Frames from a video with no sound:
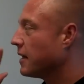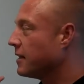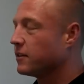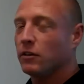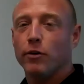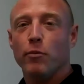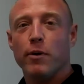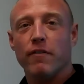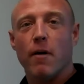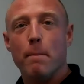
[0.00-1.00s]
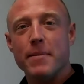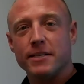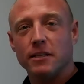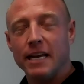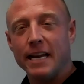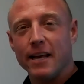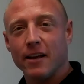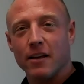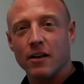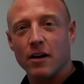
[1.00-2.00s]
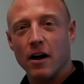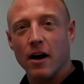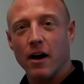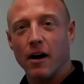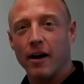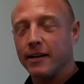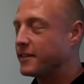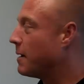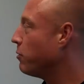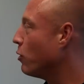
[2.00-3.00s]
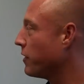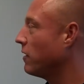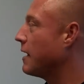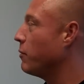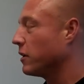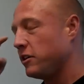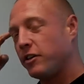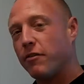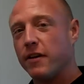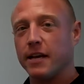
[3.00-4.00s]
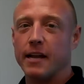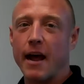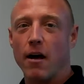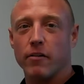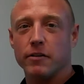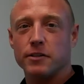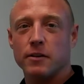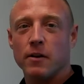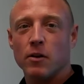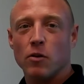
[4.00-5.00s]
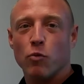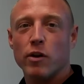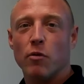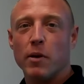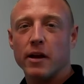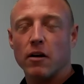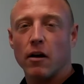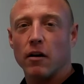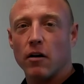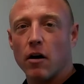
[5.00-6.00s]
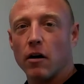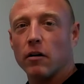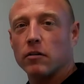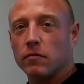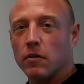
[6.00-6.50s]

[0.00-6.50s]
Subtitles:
is a little bit of a misleading example when they're labeled, because you're thinking calories. We don't make our